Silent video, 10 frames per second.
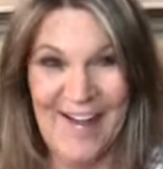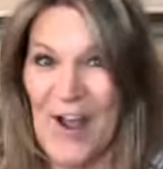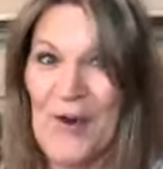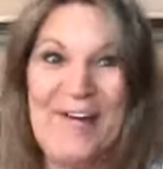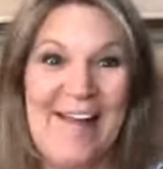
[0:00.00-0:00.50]
I
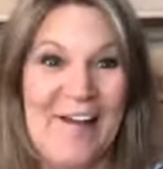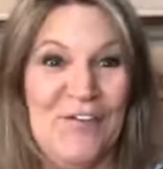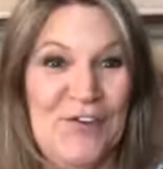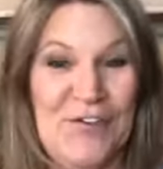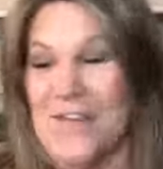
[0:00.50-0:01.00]
hardly
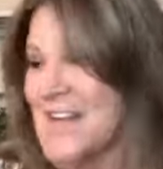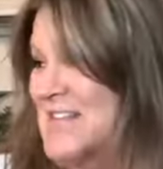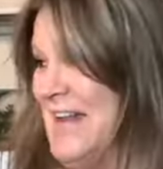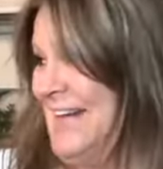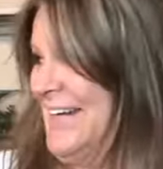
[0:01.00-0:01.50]
ever do this
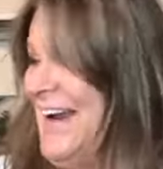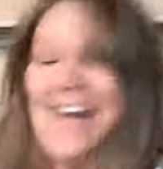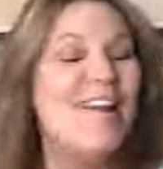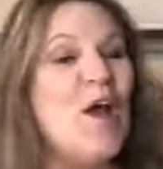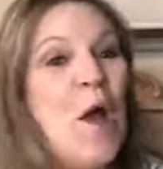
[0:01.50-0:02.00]
at
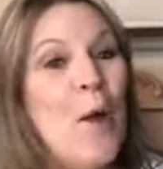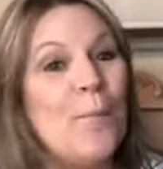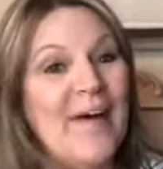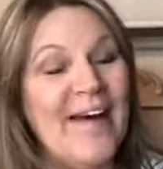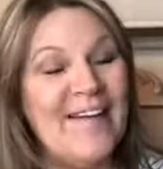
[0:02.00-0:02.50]
night,
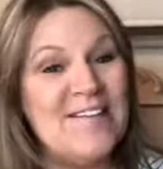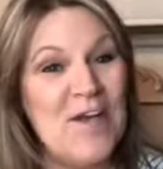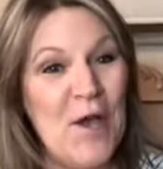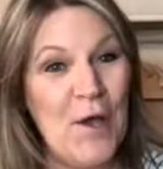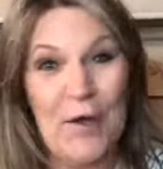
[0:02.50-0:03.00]
but
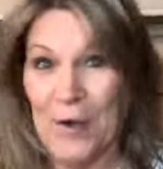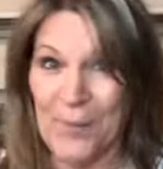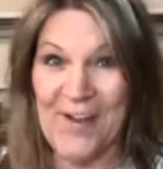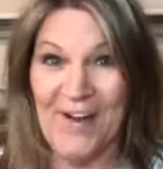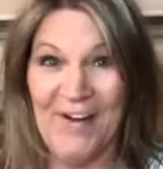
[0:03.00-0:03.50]
here
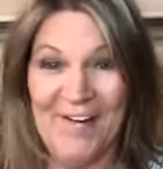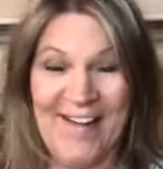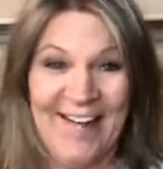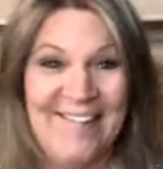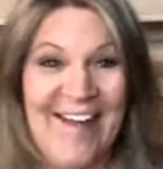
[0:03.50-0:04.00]
we are
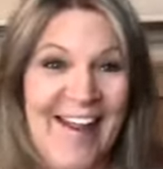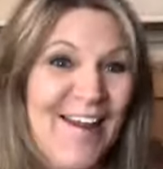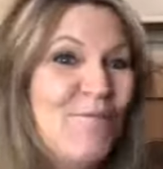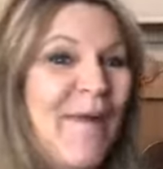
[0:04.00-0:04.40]
at night.